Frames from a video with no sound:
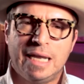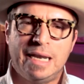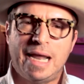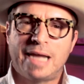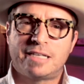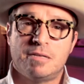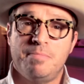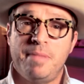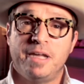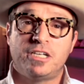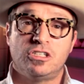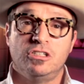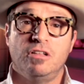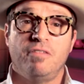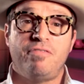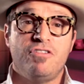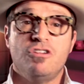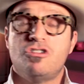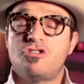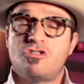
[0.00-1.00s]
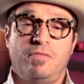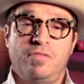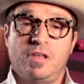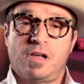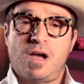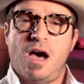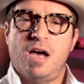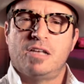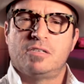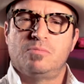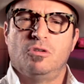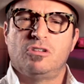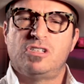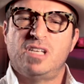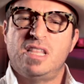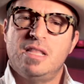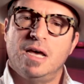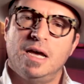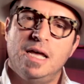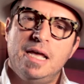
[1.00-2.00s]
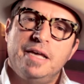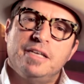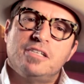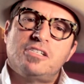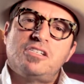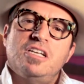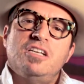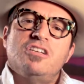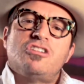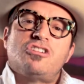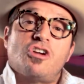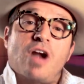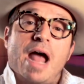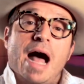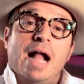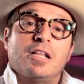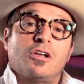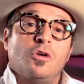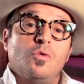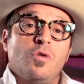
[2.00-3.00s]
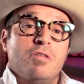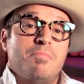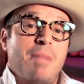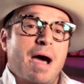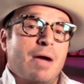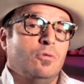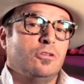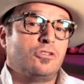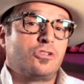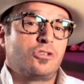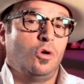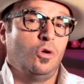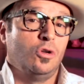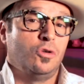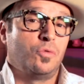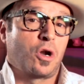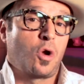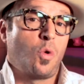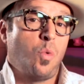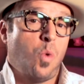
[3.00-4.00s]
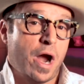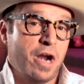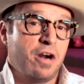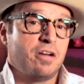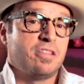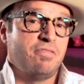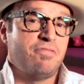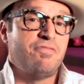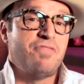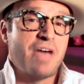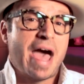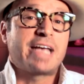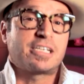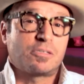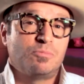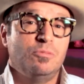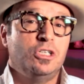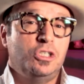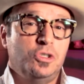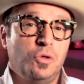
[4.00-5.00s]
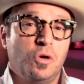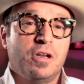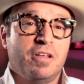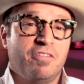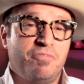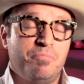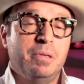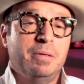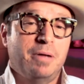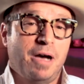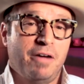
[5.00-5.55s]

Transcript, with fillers: not to mention the future of the cosmos and the sinister algorithm I was told required the vast majority of,